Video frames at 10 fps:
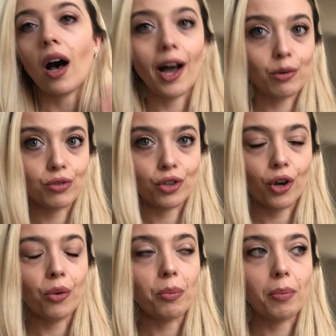I will
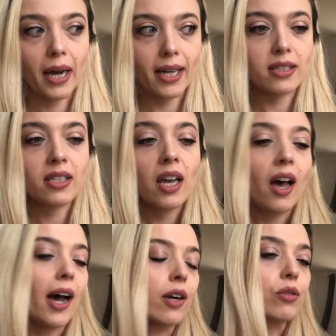know. But
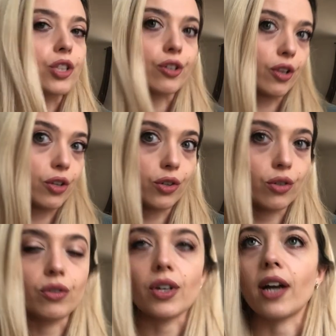I don't turn on the news.